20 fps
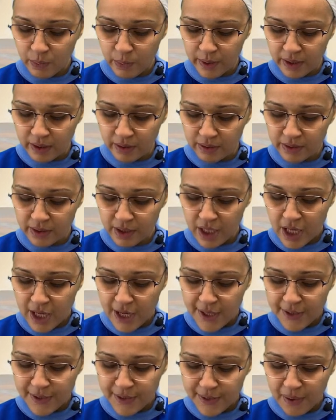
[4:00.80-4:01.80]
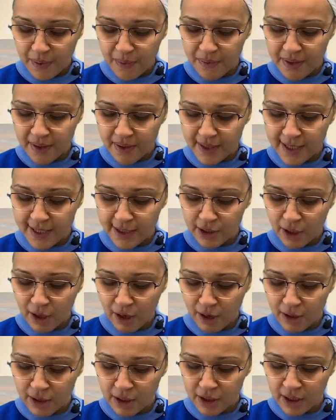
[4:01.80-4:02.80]
wheels so that they
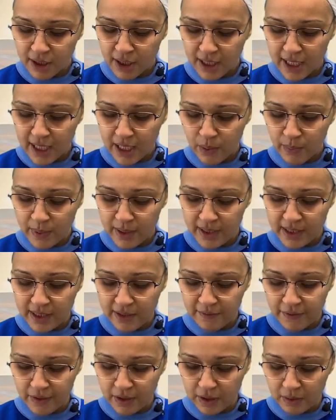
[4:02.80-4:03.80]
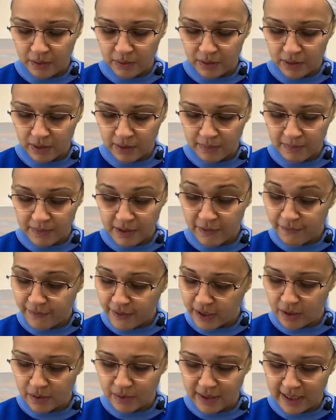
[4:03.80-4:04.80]
turned with difficult,
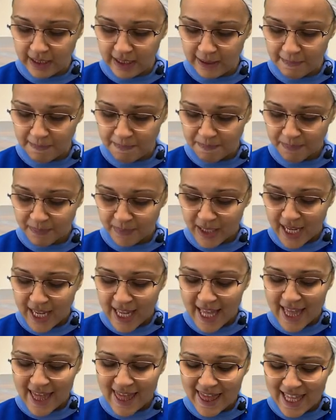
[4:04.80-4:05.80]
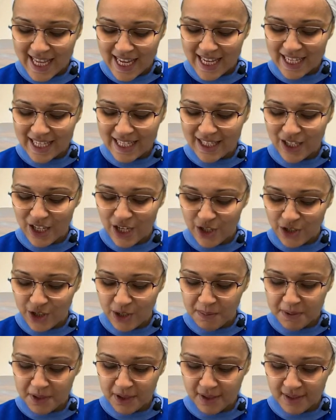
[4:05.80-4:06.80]
difficulty. The
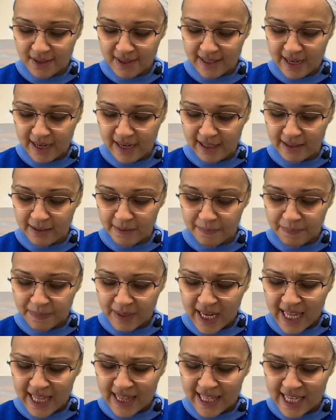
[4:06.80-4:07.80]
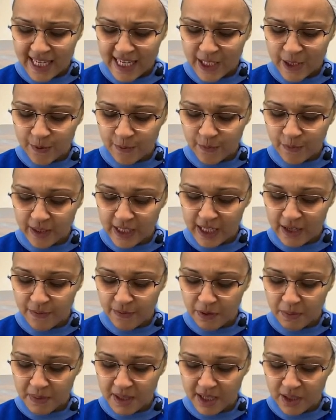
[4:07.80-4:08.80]
Egyptians said, Let us flee
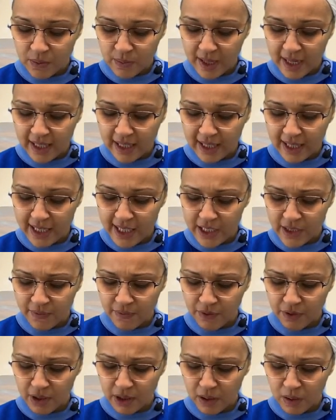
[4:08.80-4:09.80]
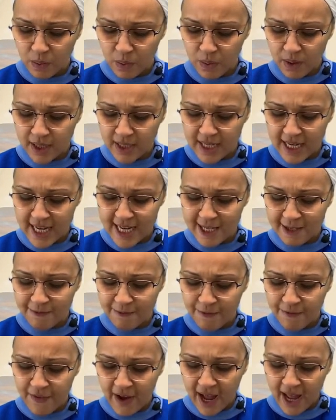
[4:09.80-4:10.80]
from the Israelites, for the Lord is
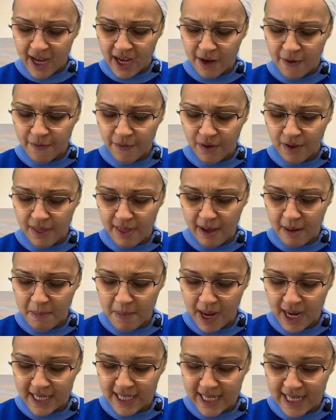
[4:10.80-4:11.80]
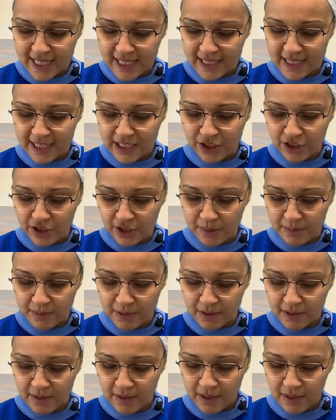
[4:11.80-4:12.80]
fighting for them against Egypt.